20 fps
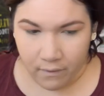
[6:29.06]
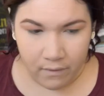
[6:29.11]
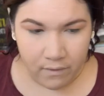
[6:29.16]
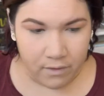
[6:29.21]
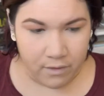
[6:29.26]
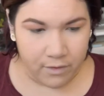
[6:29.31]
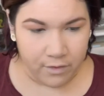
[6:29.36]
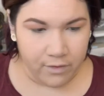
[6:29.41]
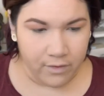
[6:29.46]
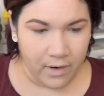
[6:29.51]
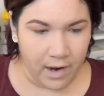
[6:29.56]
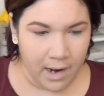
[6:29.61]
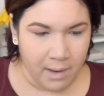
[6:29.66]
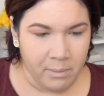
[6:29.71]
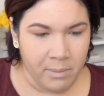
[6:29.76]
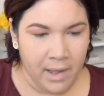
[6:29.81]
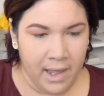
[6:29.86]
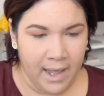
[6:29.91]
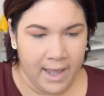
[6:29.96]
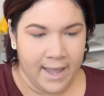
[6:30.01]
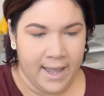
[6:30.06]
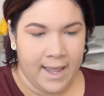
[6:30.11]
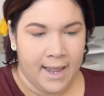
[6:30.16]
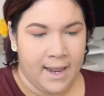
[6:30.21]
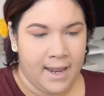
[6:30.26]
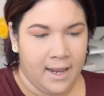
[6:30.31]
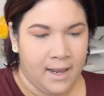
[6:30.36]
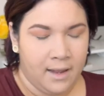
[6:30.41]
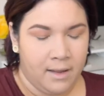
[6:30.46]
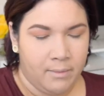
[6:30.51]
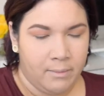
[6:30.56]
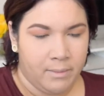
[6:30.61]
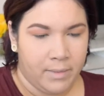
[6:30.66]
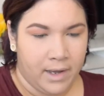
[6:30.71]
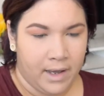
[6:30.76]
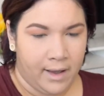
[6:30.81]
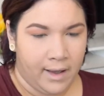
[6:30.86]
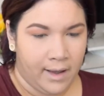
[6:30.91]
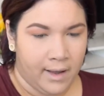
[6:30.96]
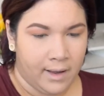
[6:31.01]
Frappe,
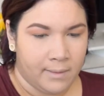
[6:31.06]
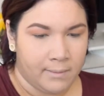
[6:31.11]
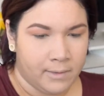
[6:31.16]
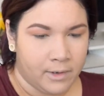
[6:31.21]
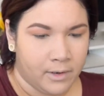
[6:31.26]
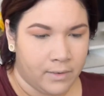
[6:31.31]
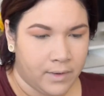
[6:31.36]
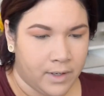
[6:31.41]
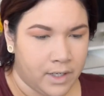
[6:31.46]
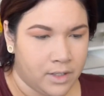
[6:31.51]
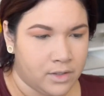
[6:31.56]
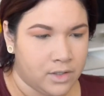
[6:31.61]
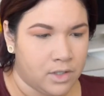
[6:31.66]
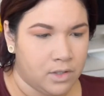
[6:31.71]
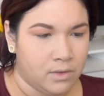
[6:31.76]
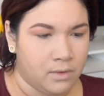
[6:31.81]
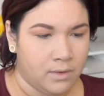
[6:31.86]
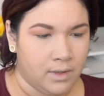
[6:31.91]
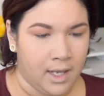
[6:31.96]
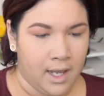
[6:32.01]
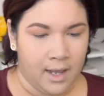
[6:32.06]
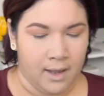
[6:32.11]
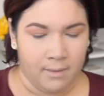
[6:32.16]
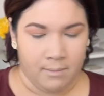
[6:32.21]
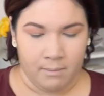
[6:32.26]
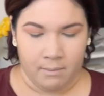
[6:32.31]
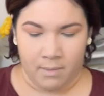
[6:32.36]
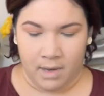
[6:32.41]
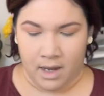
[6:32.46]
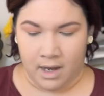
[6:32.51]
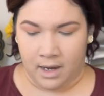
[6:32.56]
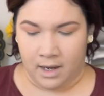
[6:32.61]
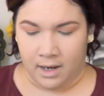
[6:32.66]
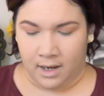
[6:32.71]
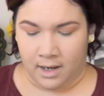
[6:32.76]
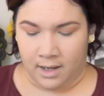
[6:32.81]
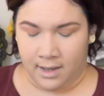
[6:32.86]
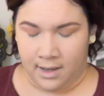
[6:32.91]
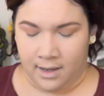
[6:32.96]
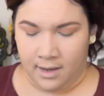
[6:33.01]
but I'm going to get
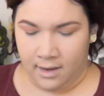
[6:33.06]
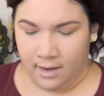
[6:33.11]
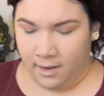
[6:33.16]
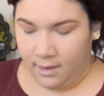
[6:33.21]
my